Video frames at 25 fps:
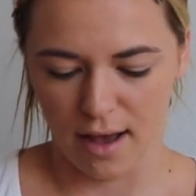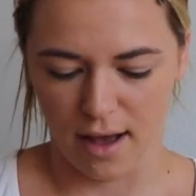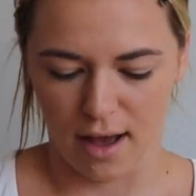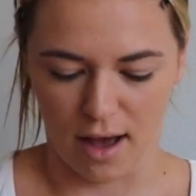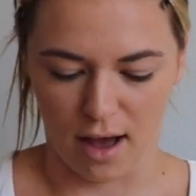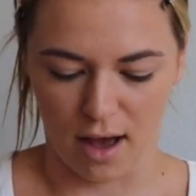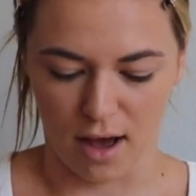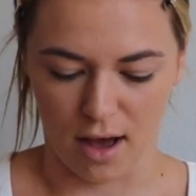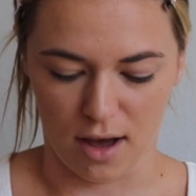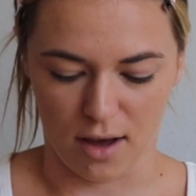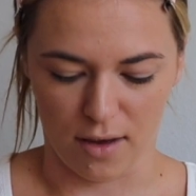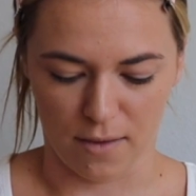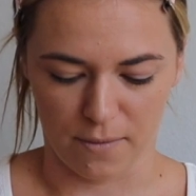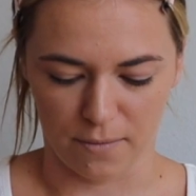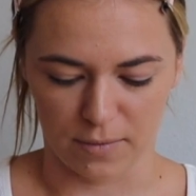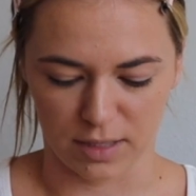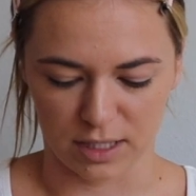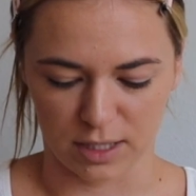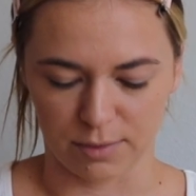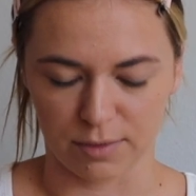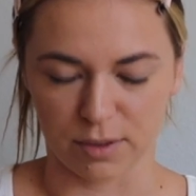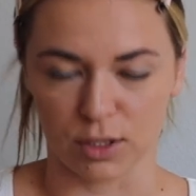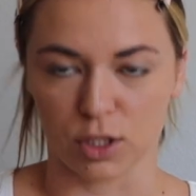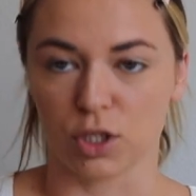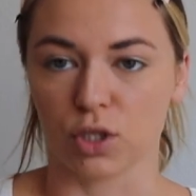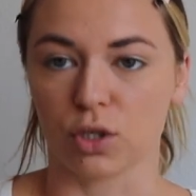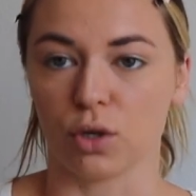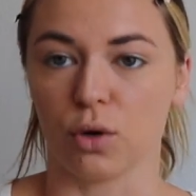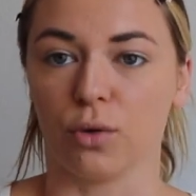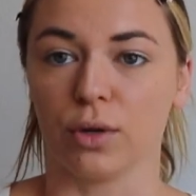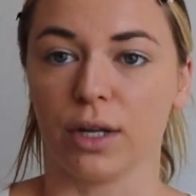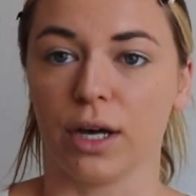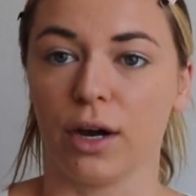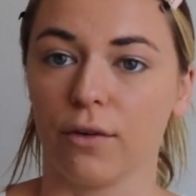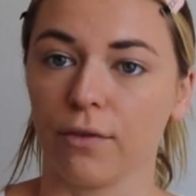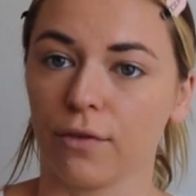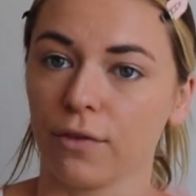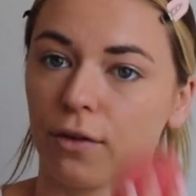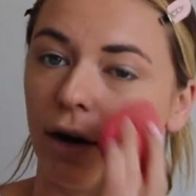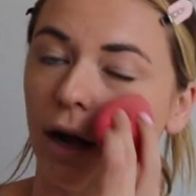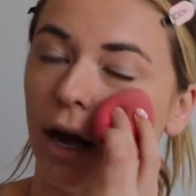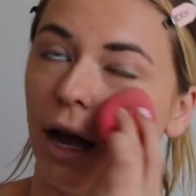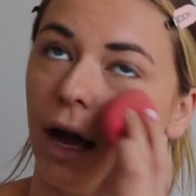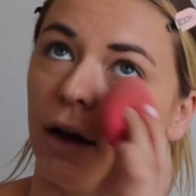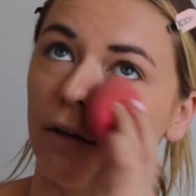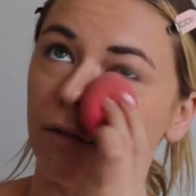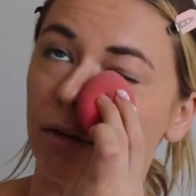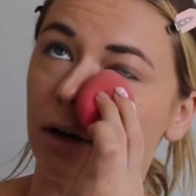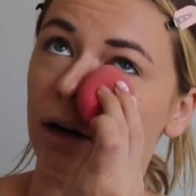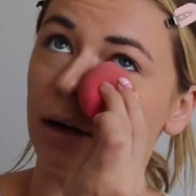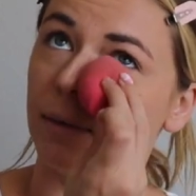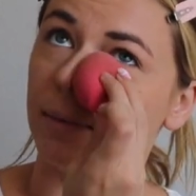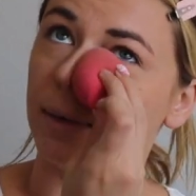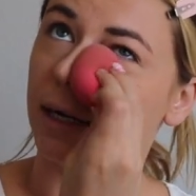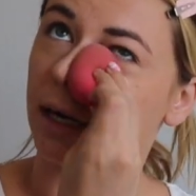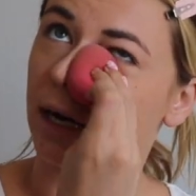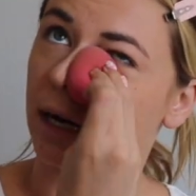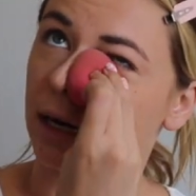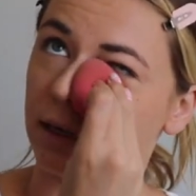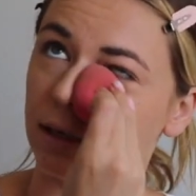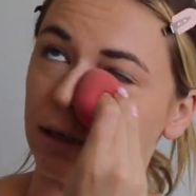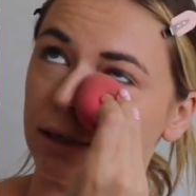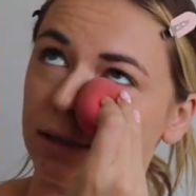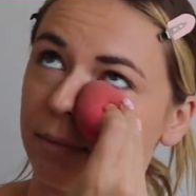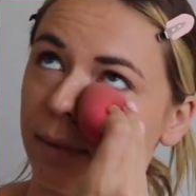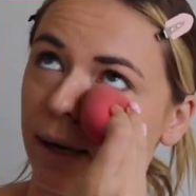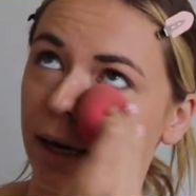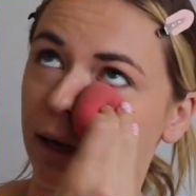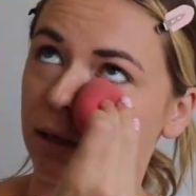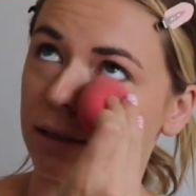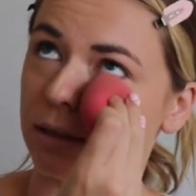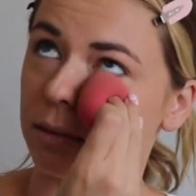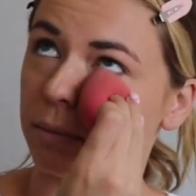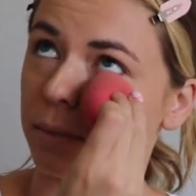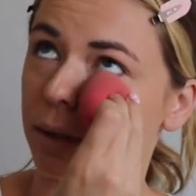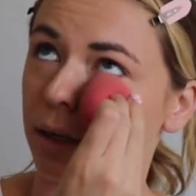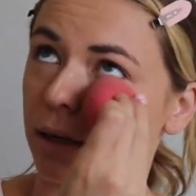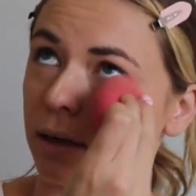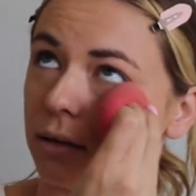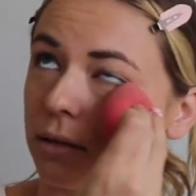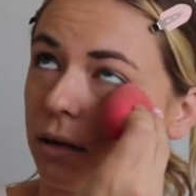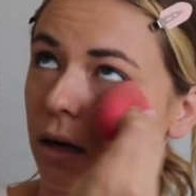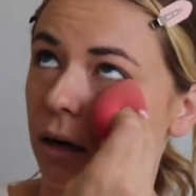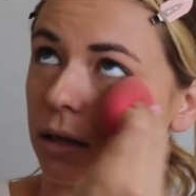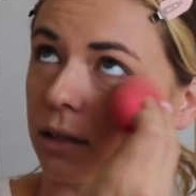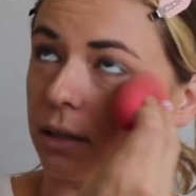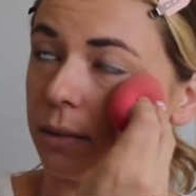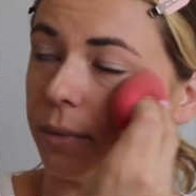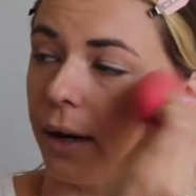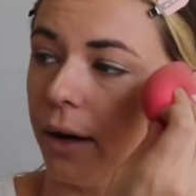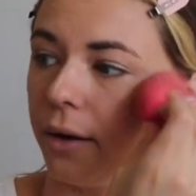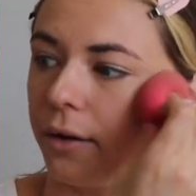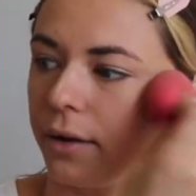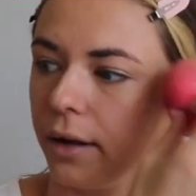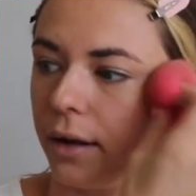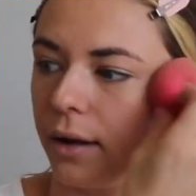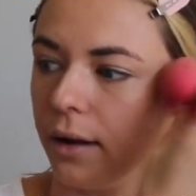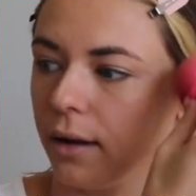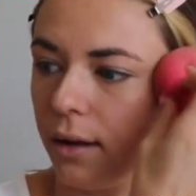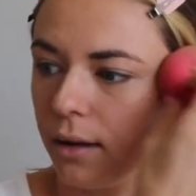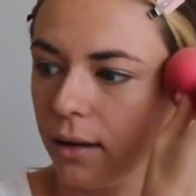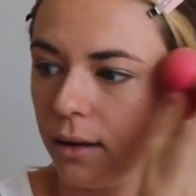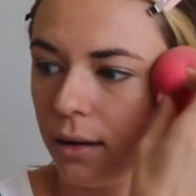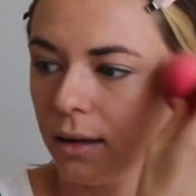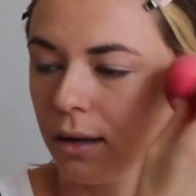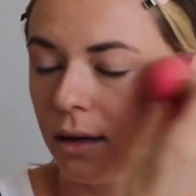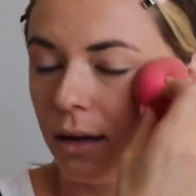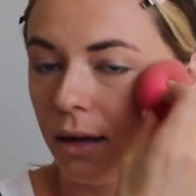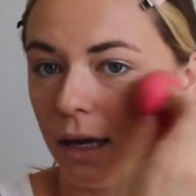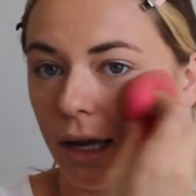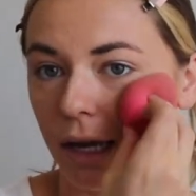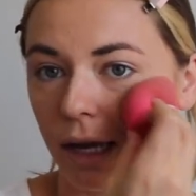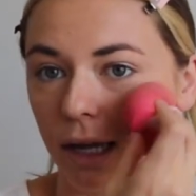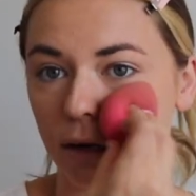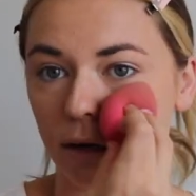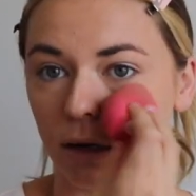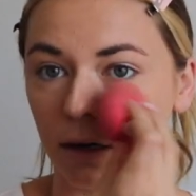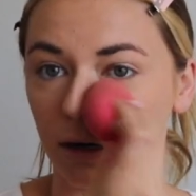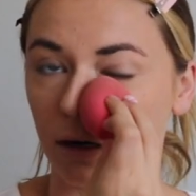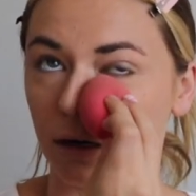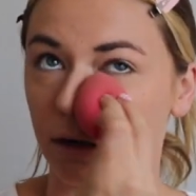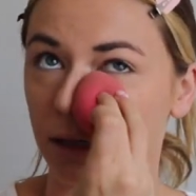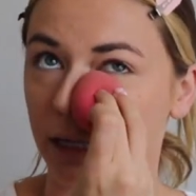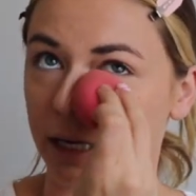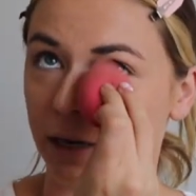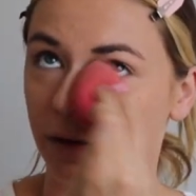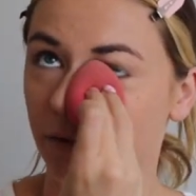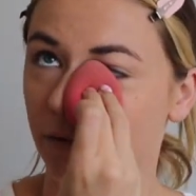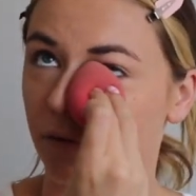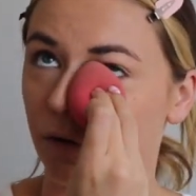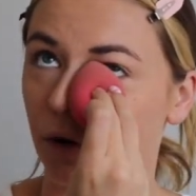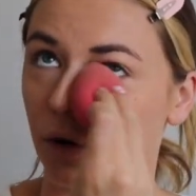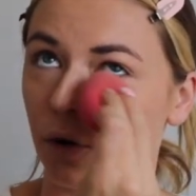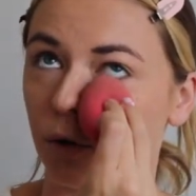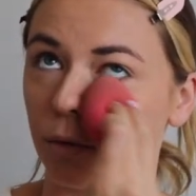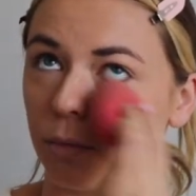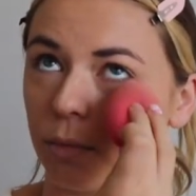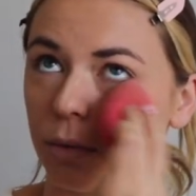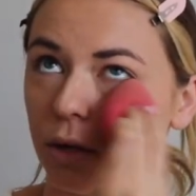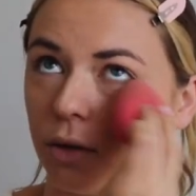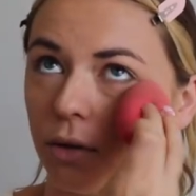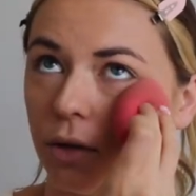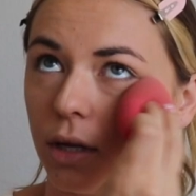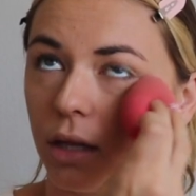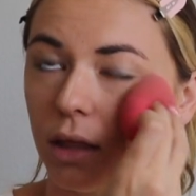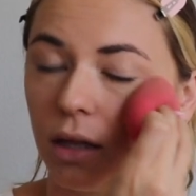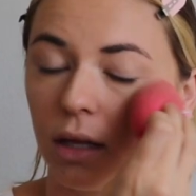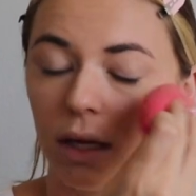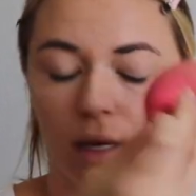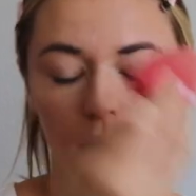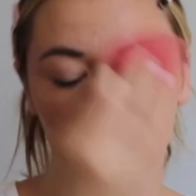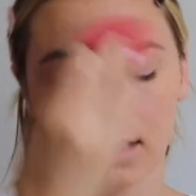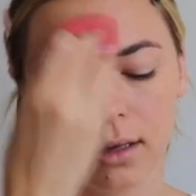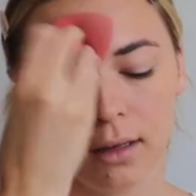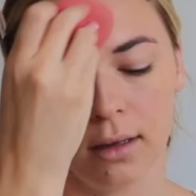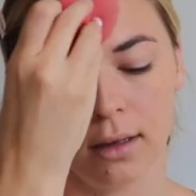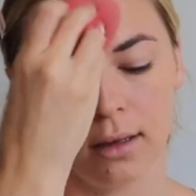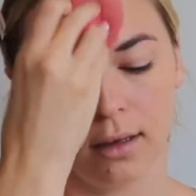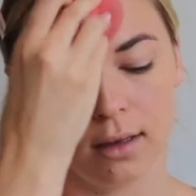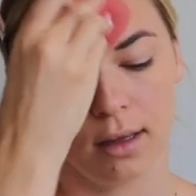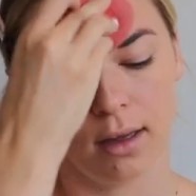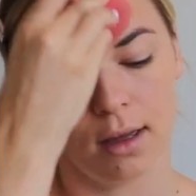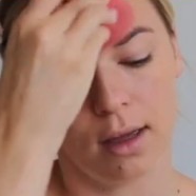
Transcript: Um, it's been sold out forever because Madison Beer talked about it in her like Vogue beauty thing,